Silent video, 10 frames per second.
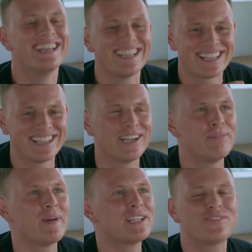What's
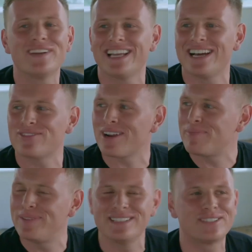You're the best thing that ever
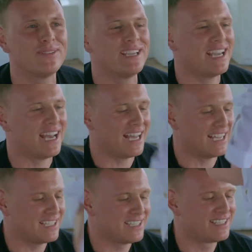happened to me,
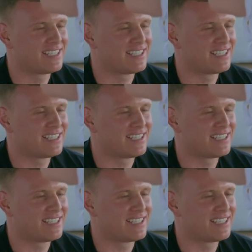and